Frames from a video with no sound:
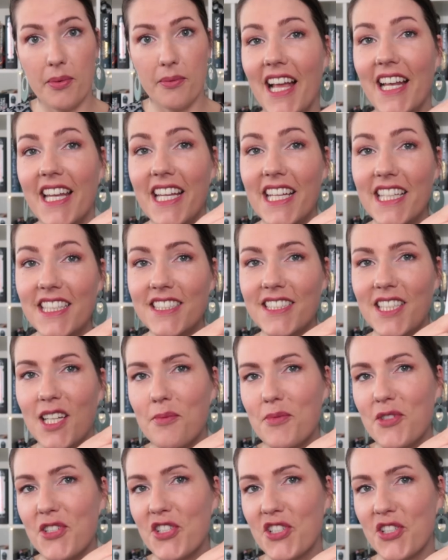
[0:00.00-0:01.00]
And each
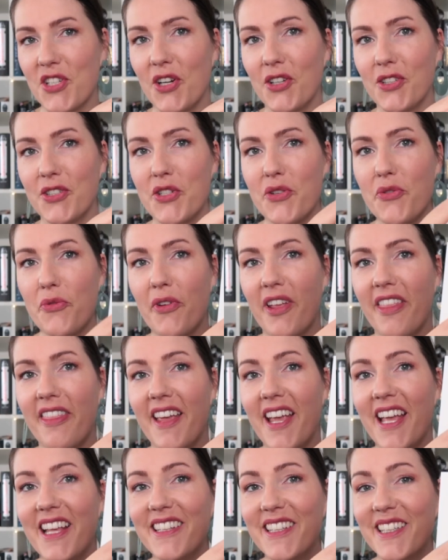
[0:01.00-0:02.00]
chapter starts with
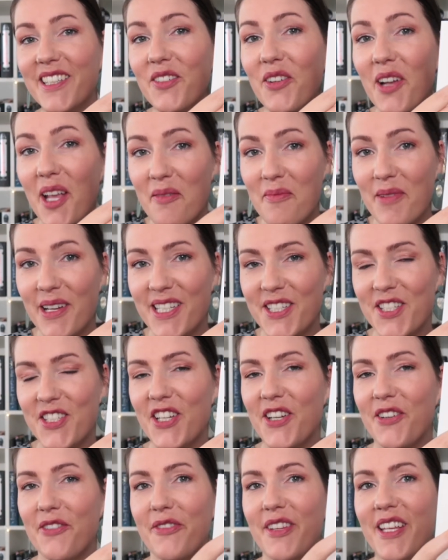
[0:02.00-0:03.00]
a little image
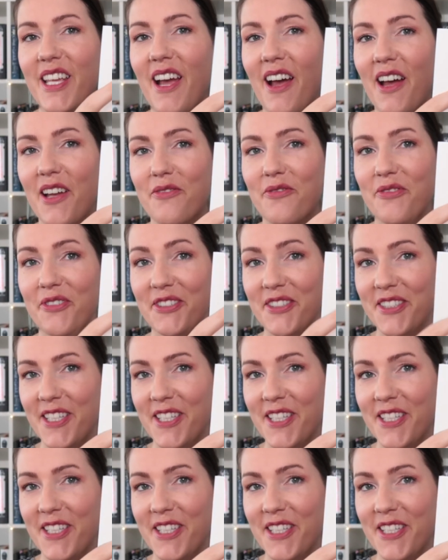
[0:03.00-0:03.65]
of the Eiffel